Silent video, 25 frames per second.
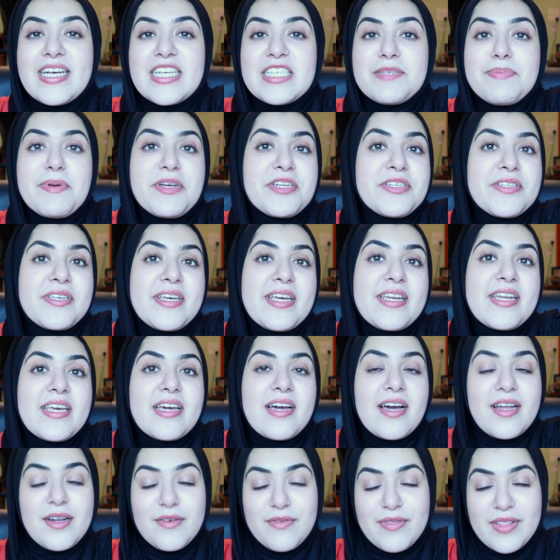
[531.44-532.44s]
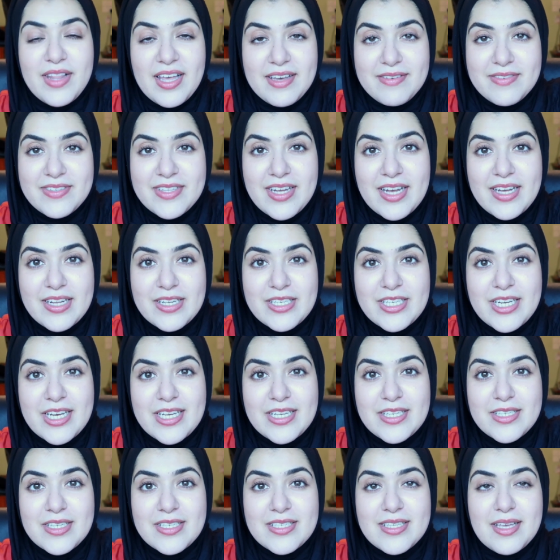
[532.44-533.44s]
Especially any kind of lifestyle
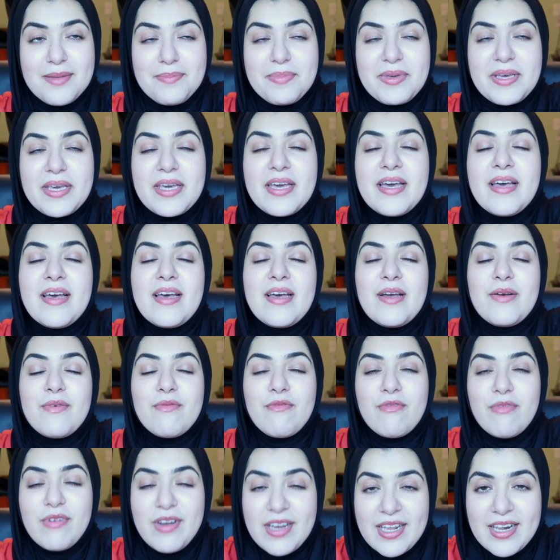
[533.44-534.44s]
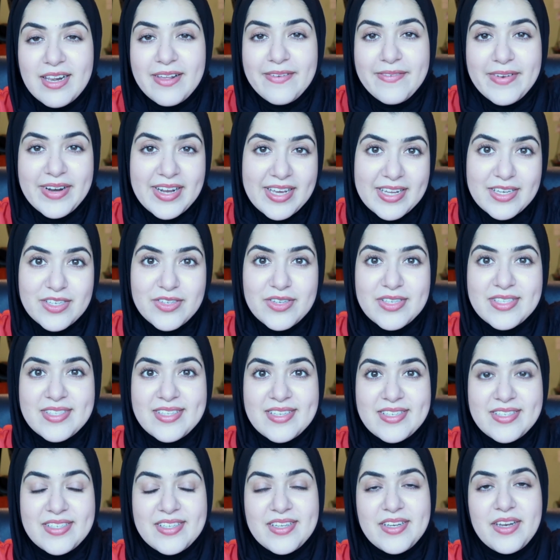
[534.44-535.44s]
changes, I'd be really
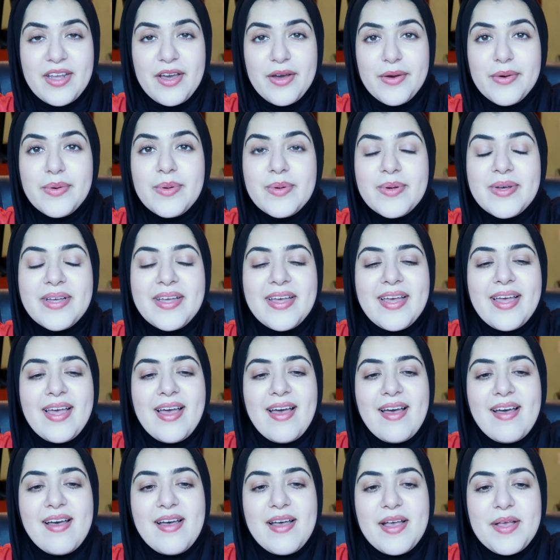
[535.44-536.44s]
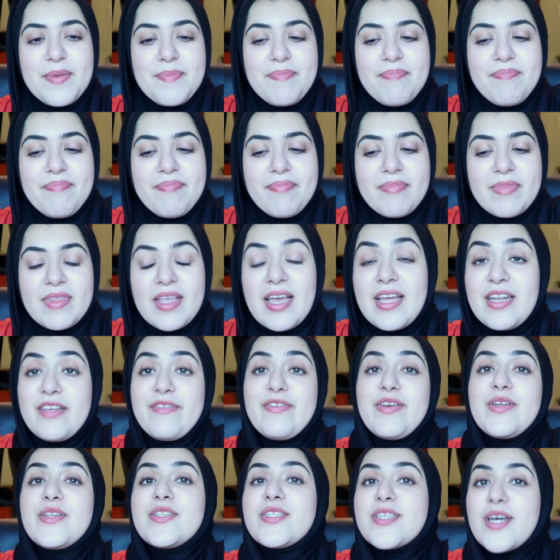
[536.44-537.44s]
interested to know. And
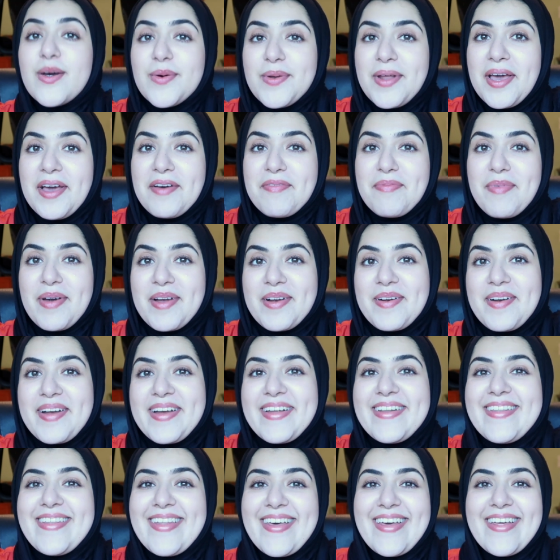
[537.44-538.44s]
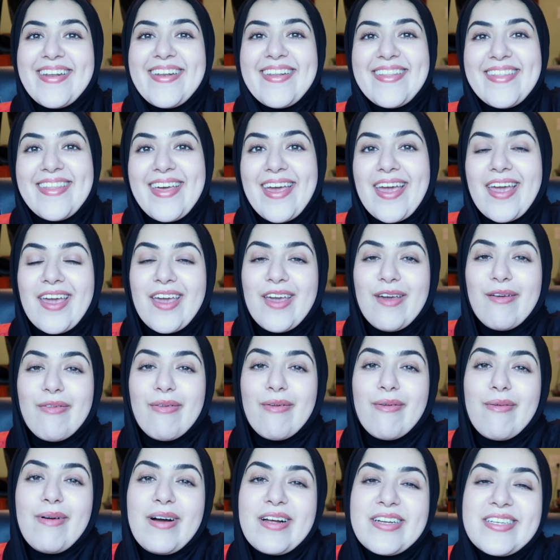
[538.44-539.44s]
if you don't have migraine, then thank you
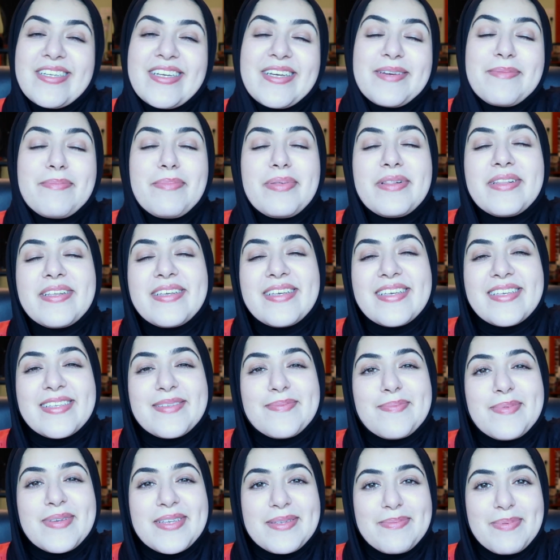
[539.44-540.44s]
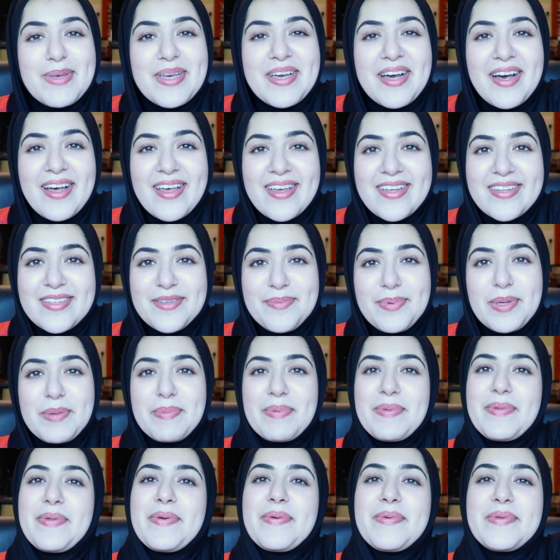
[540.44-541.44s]
for watching. Please be kind to
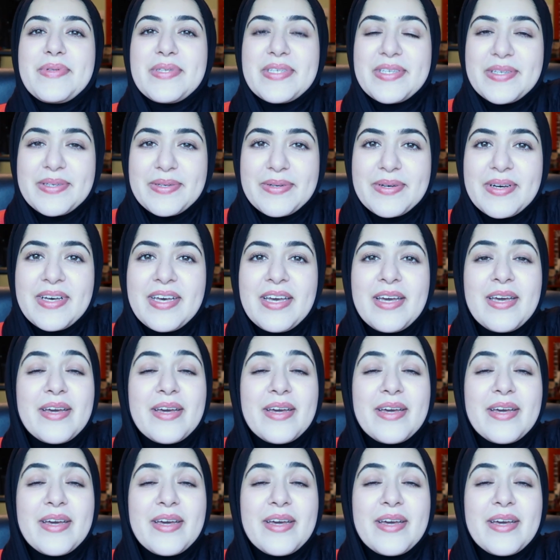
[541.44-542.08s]
people who do.